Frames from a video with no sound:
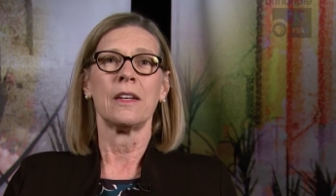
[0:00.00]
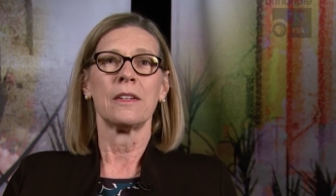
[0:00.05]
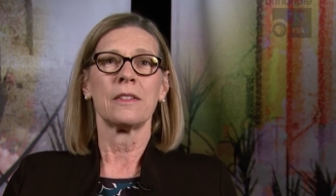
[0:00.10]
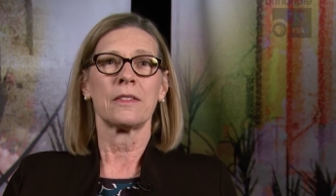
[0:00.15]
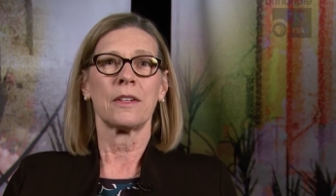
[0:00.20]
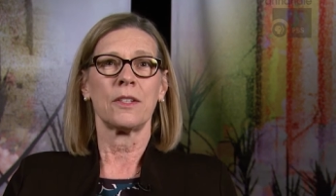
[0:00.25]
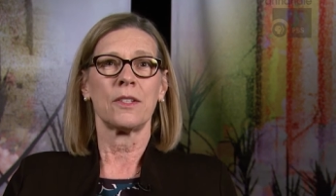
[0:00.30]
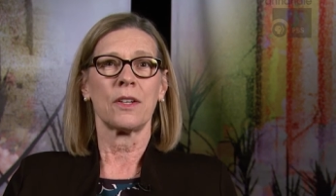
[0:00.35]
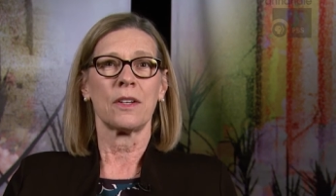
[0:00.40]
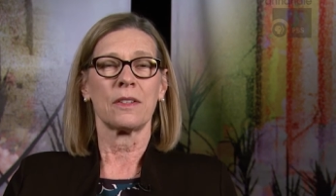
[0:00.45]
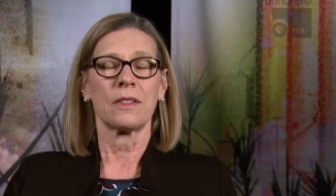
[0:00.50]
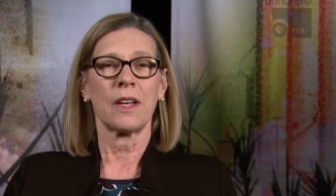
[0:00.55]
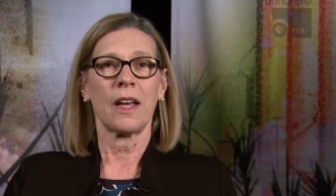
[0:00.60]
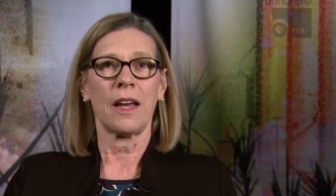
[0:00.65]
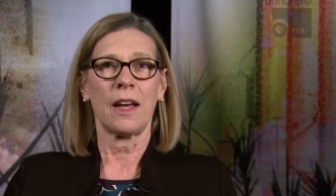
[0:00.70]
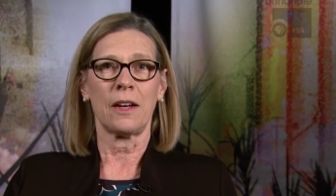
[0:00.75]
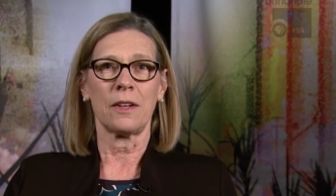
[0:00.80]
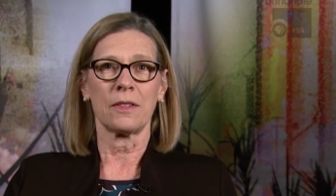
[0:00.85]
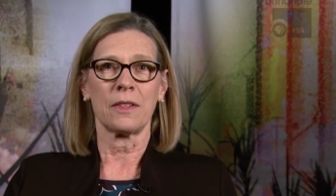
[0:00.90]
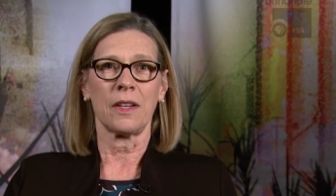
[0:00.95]
such as
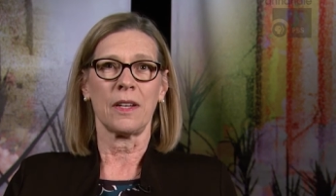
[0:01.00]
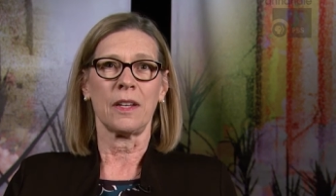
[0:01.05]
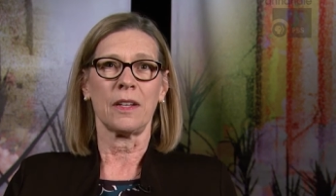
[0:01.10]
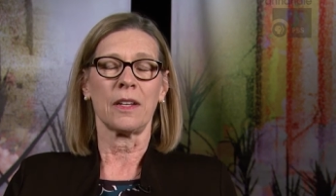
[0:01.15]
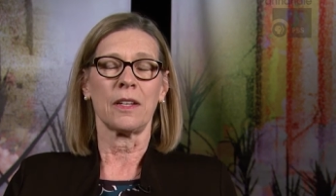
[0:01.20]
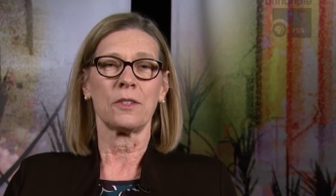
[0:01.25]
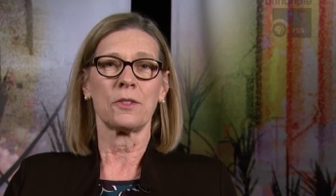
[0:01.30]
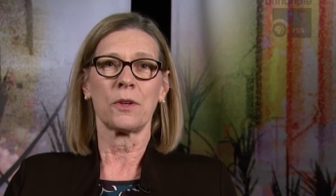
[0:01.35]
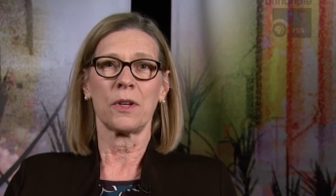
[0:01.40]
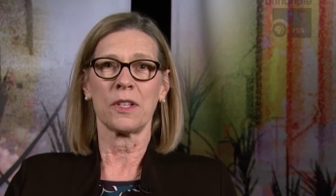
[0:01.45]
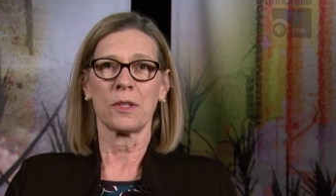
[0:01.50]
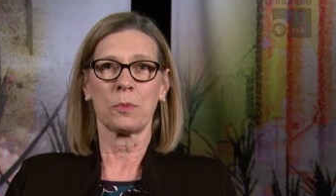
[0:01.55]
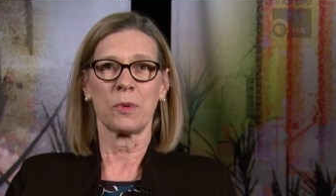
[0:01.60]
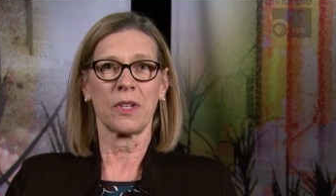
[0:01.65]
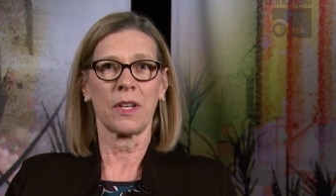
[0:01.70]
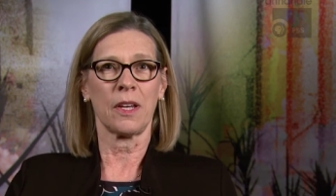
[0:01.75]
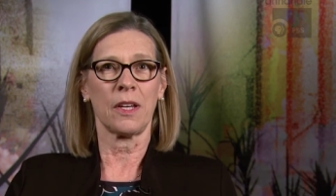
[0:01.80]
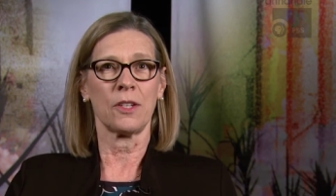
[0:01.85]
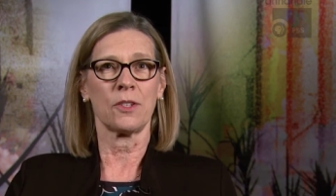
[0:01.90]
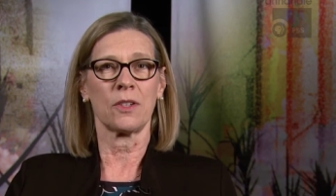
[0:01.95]
housing and
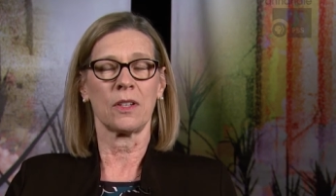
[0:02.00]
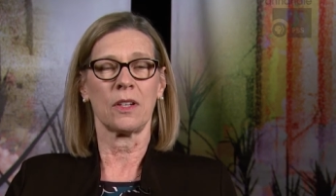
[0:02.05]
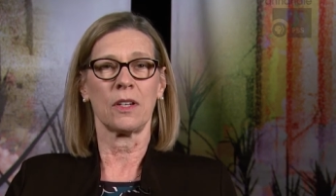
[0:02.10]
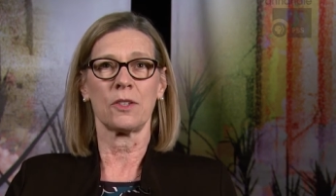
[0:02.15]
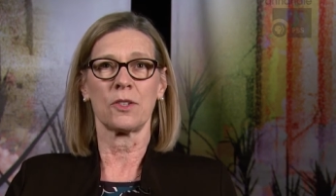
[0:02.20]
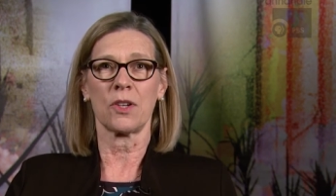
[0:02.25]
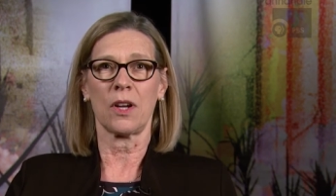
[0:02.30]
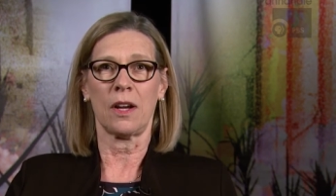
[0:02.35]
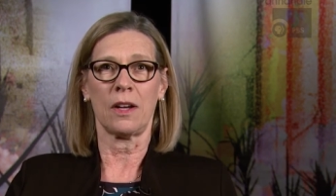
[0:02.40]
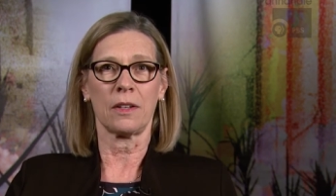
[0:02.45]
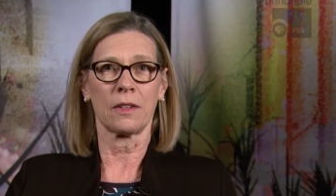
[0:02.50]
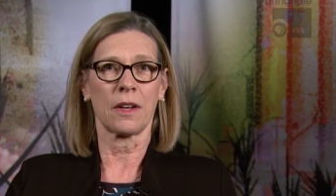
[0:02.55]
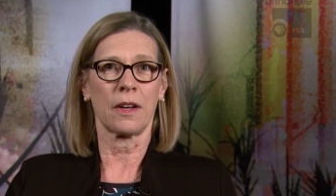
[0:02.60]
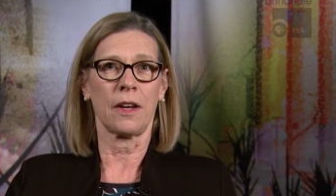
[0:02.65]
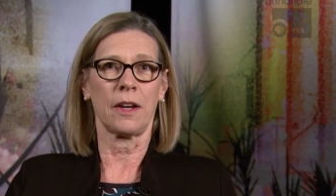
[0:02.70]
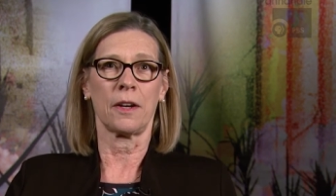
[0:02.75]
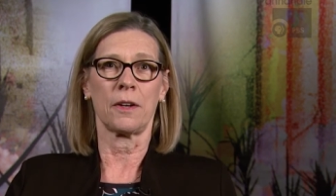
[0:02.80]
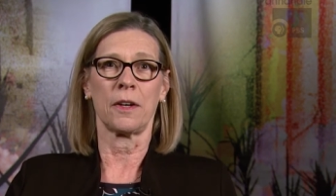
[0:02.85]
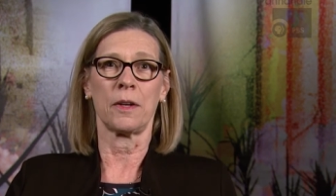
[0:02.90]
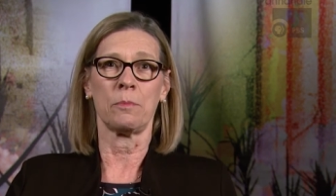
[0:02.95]
transportation and
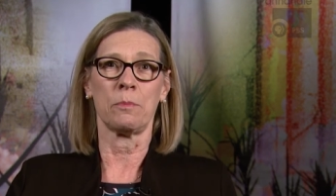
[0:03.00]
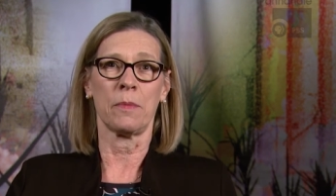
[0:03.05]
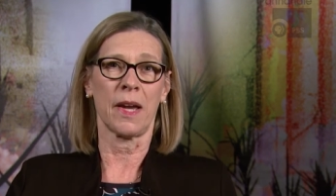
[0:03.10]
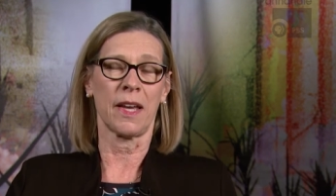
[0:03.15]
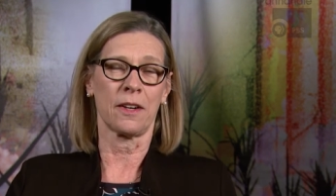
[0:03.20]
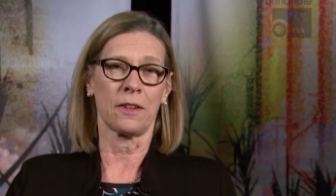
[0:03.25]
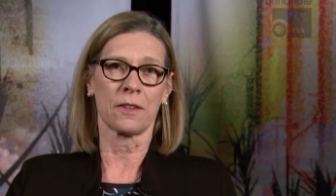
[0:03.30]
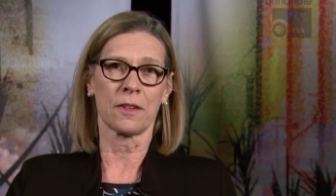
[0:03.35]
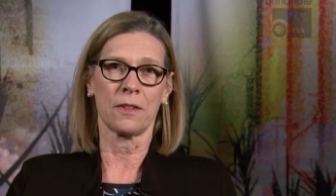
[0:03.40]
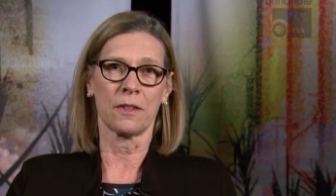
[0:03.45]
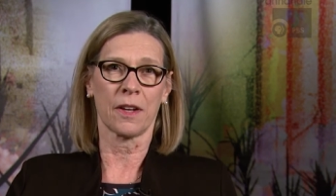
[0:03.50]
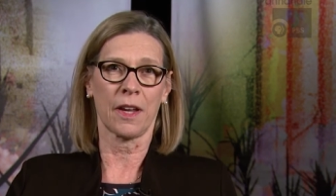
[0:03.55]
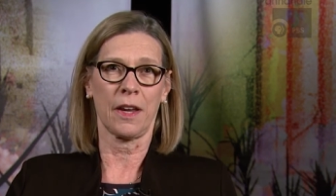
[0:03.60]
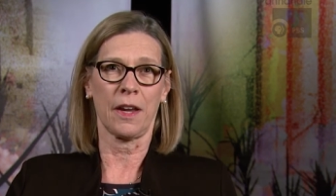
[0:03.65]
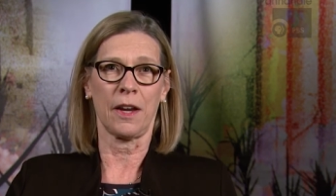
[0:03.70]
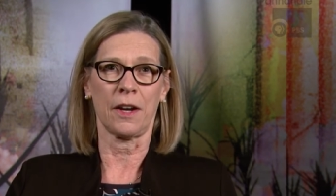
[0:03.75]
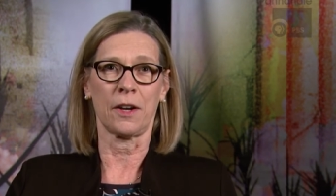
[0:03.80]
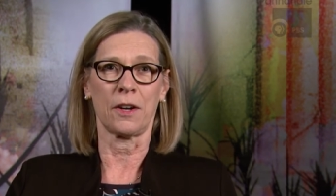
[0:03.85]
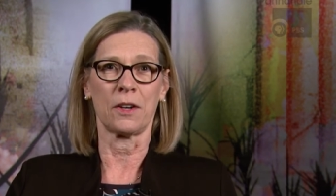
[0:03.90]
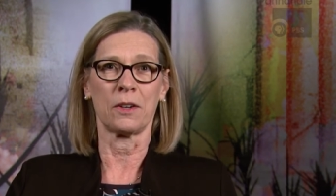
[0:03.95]
childcare and medical
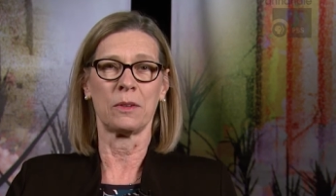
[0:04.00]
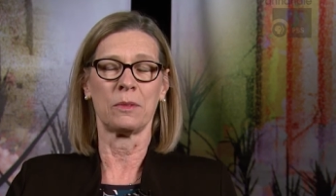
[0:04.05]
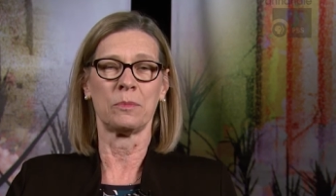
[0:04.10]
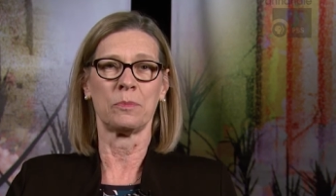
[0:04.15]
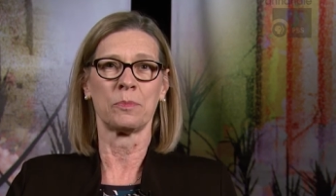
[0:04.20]
care.